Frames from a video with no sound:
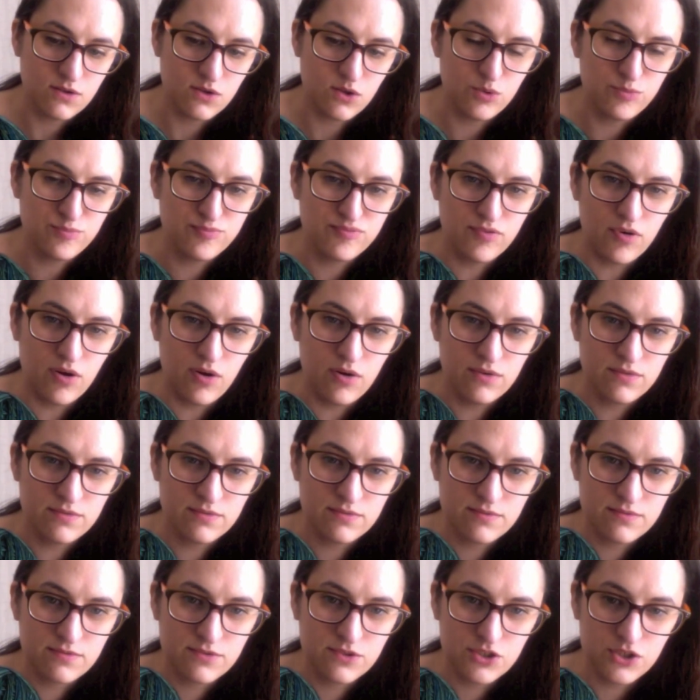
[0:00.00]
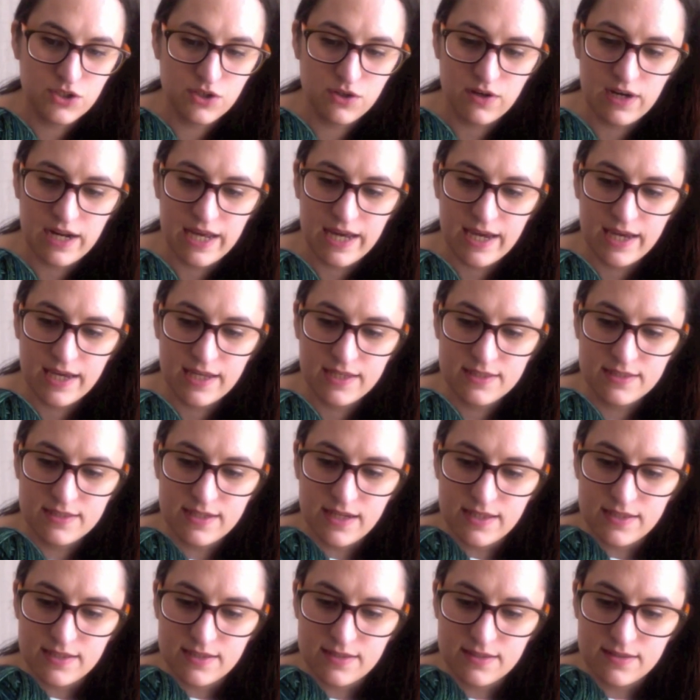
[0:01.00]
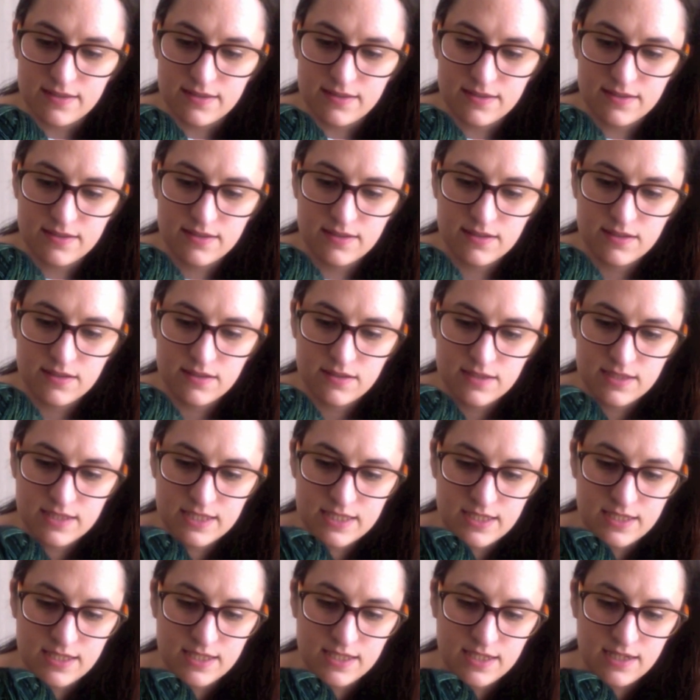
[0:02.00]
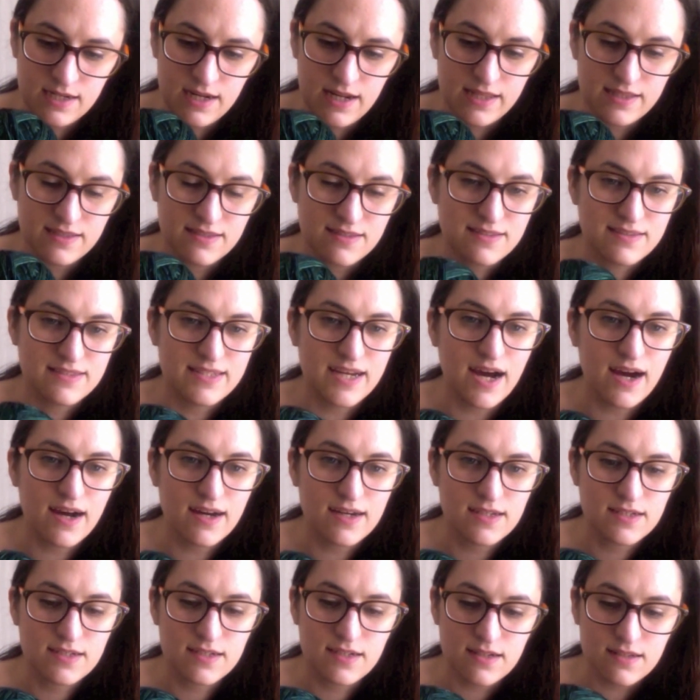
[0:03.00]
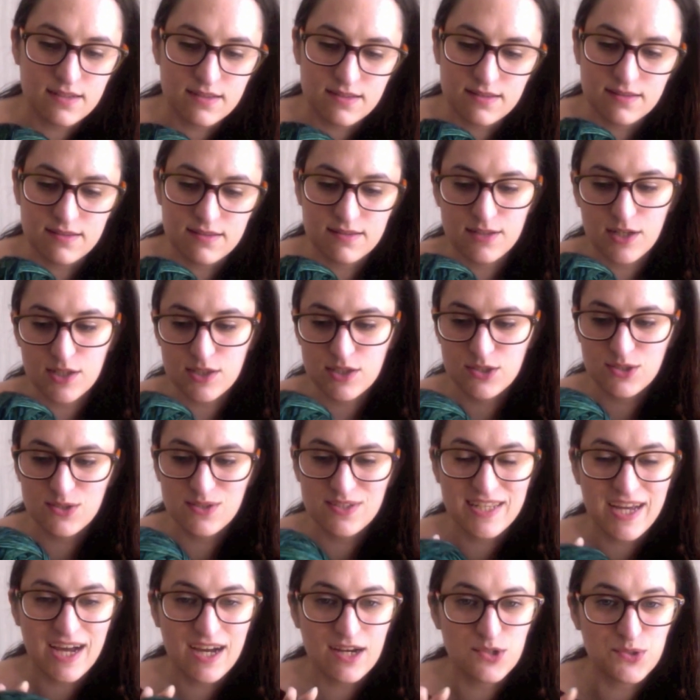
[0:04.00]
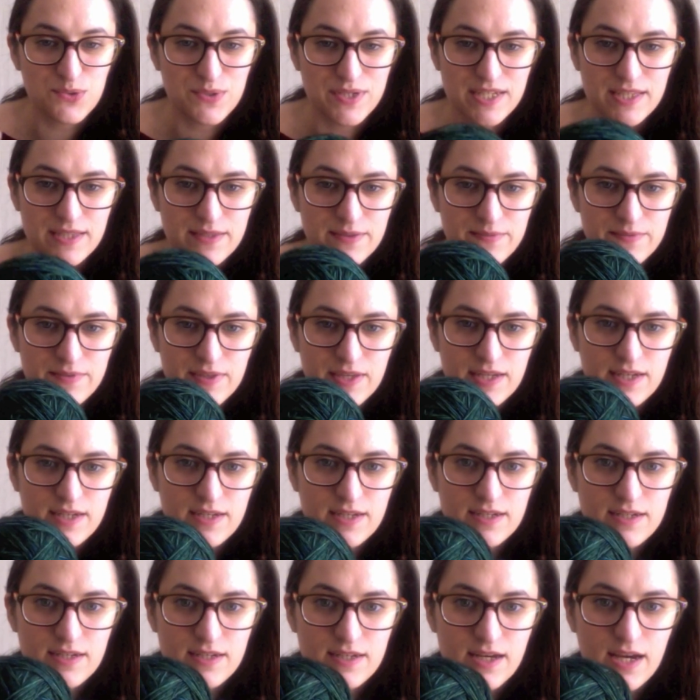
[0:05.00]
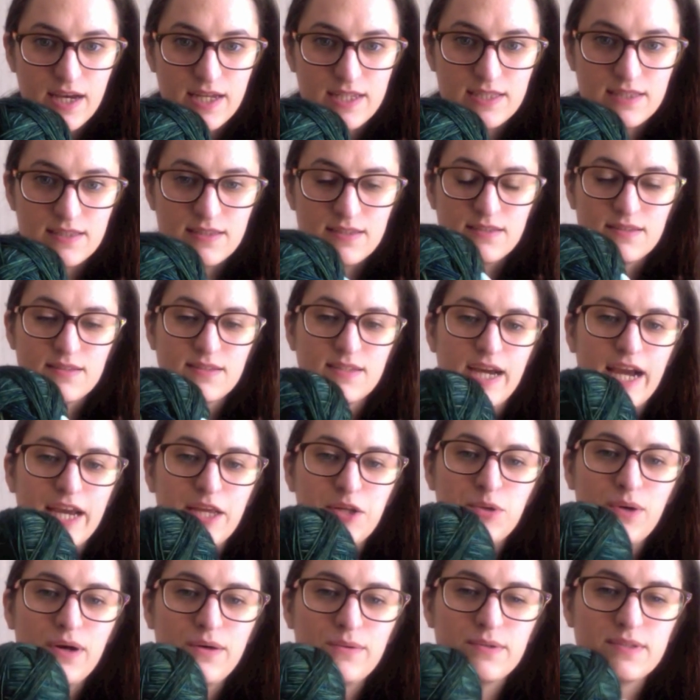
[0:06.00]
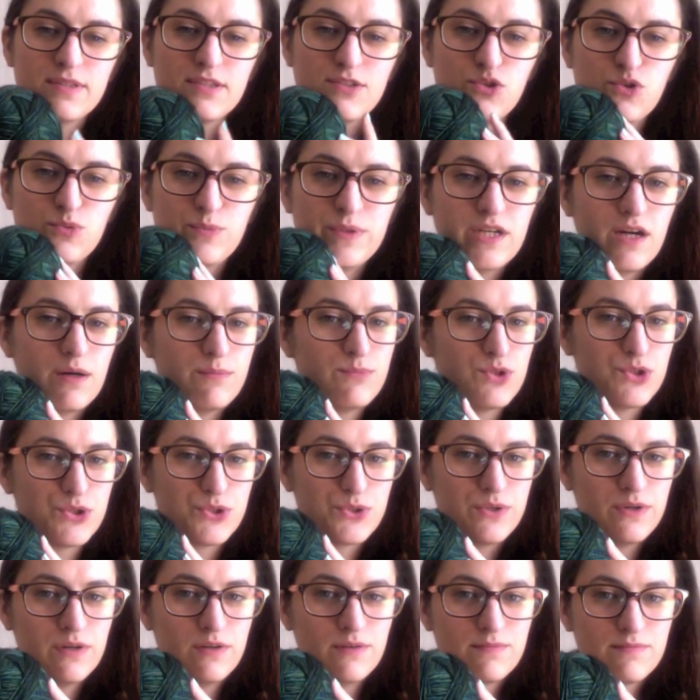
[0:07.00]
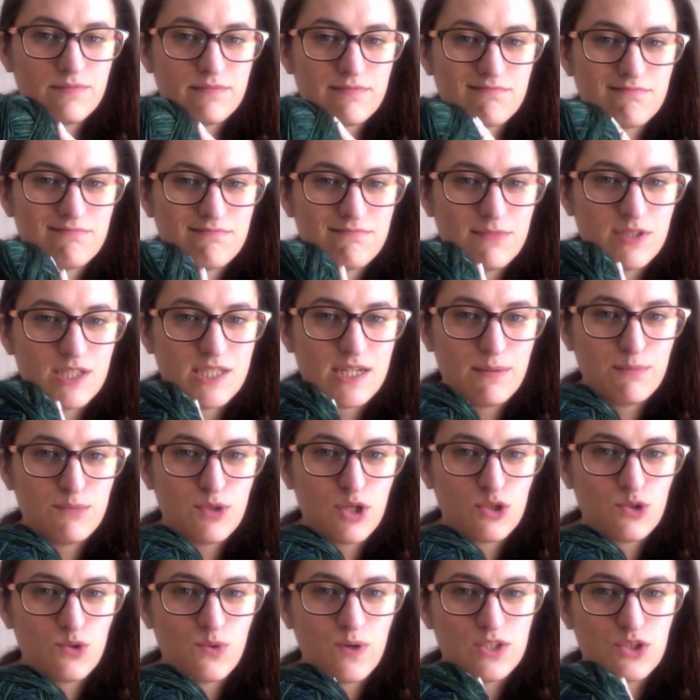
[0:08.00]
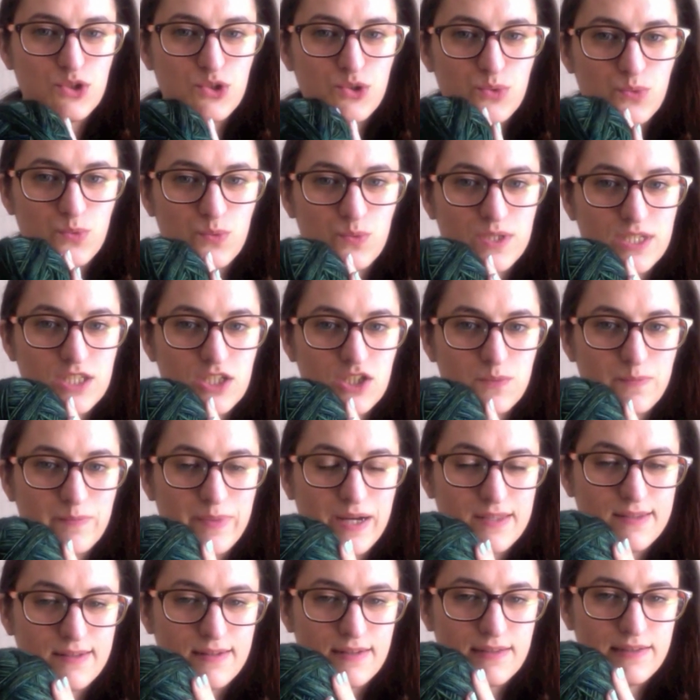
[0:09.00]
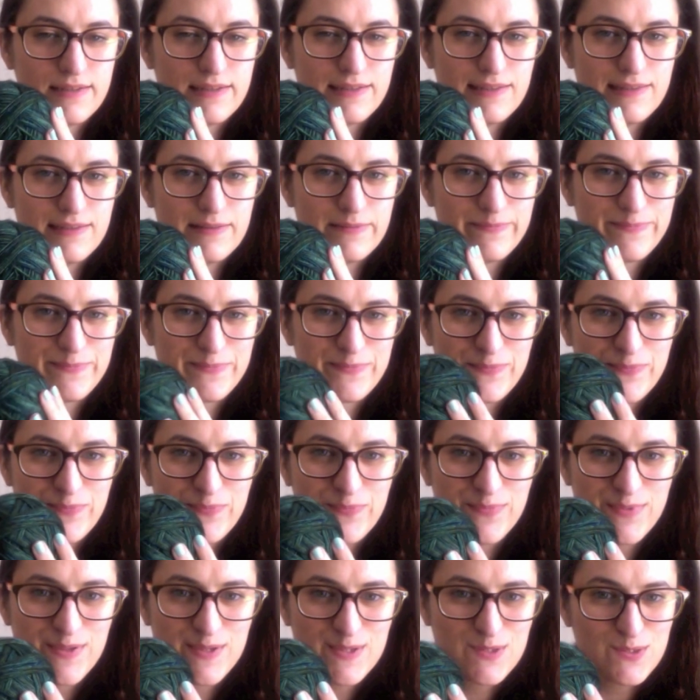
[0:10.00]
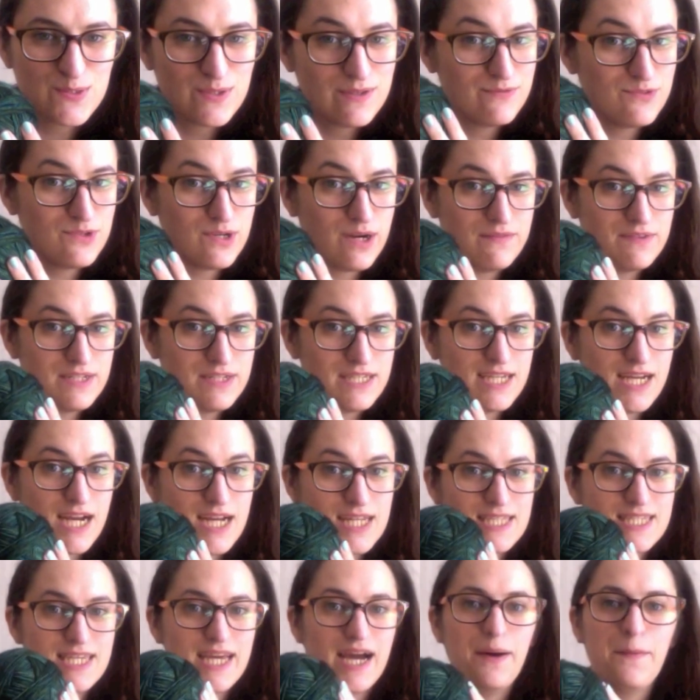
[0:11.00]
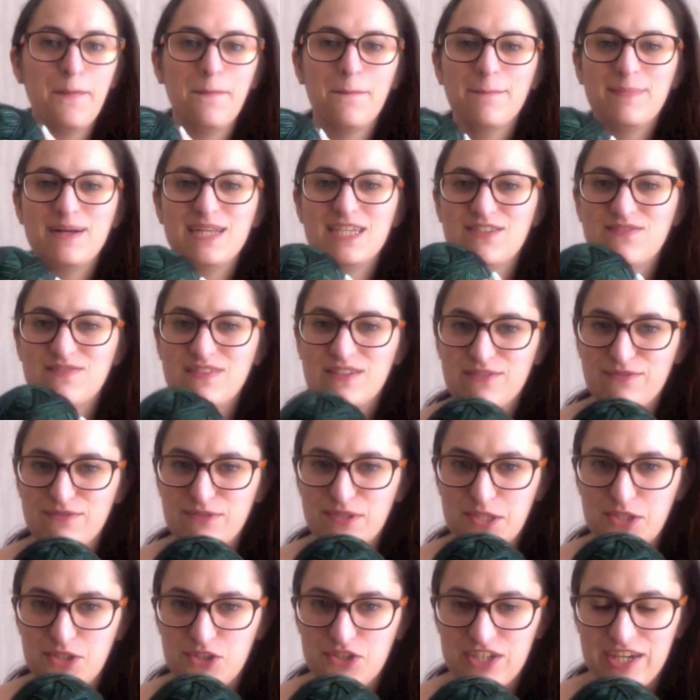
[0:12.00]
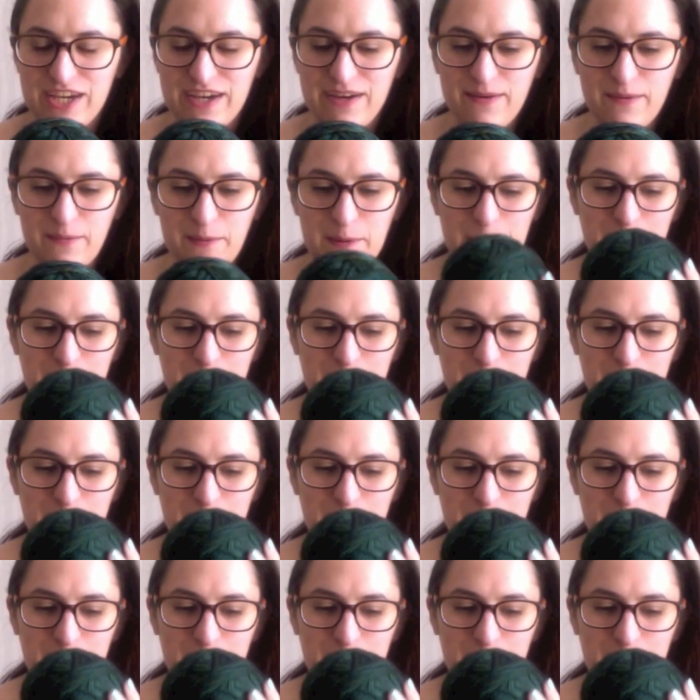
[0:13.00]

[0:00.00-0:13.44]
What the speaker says: a brown chocolate and teal and dark and not so dark green. And I know I want it to become a shawl, but I'm not quite sure which pattern yet. So if you have any idea, please feel free to share.